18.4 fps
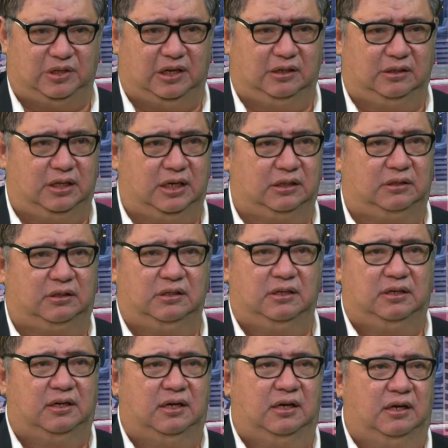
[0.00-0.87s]
thing that
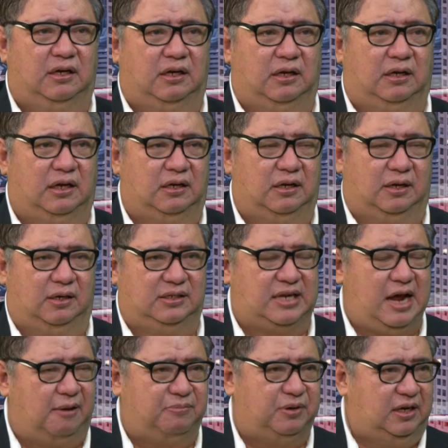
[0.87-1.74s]
is
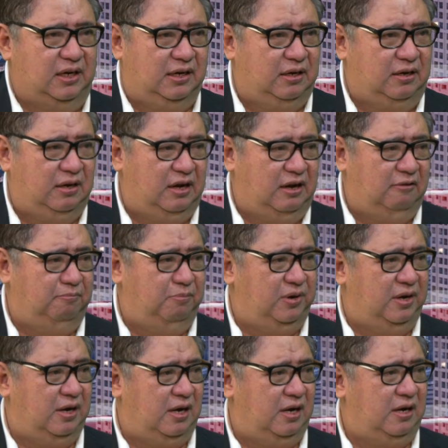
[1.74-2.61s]
happening in
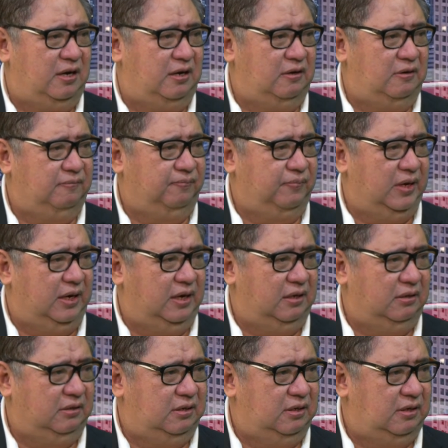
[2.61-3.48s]
Libya
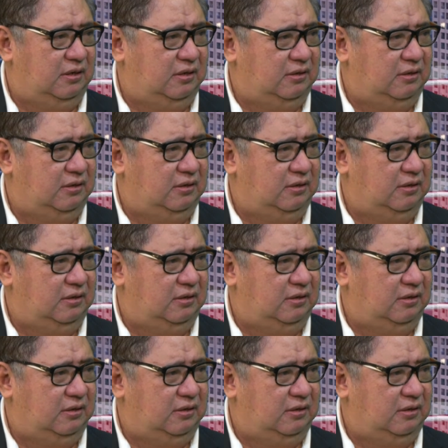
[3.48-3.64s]
and